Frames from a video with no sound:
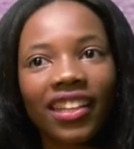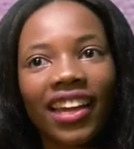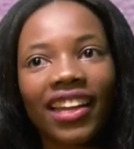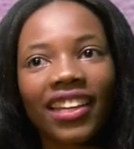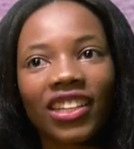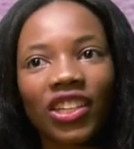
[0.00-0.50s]

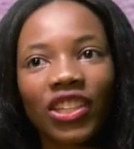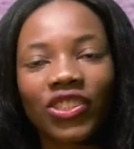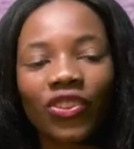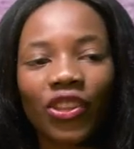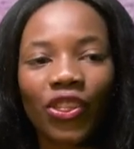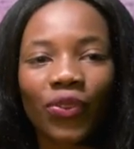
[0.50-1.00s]
like, it's
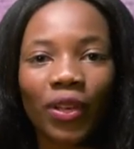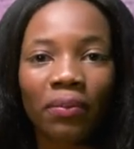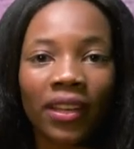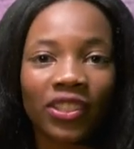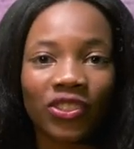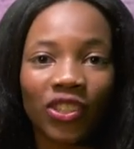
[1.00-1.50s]
only three
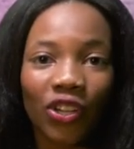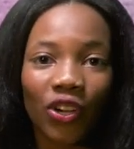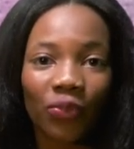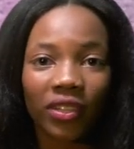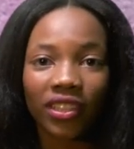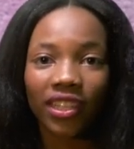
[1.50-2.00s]
places you can
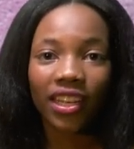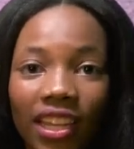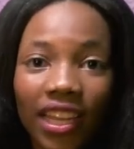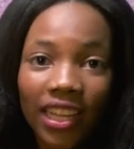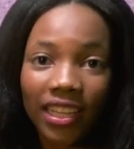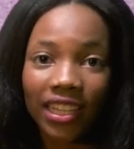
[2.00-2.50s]
go, really.
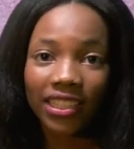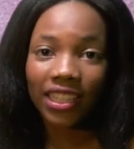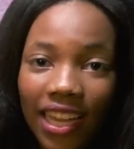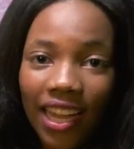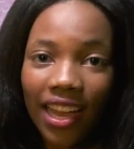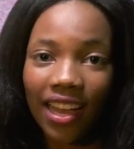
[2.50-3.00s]
Legley's,
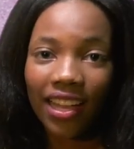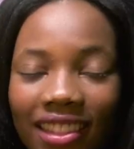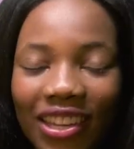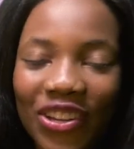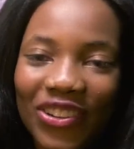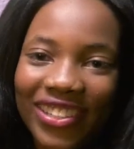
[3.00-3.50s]
Lakai,
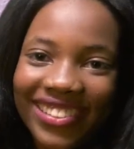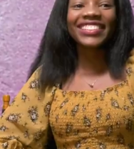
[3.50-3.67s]
Legol.